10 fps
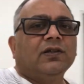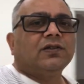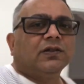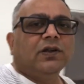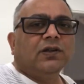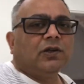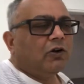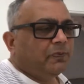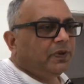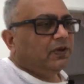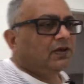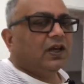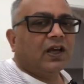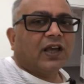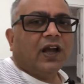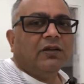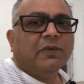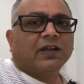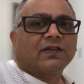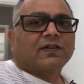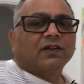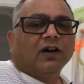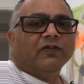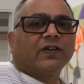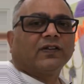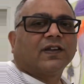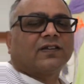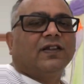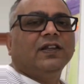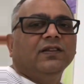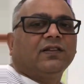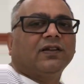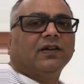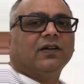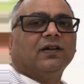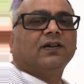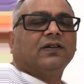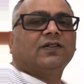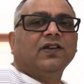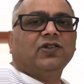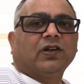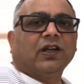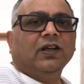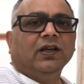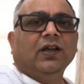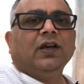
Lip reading: So the European academics of the 16th century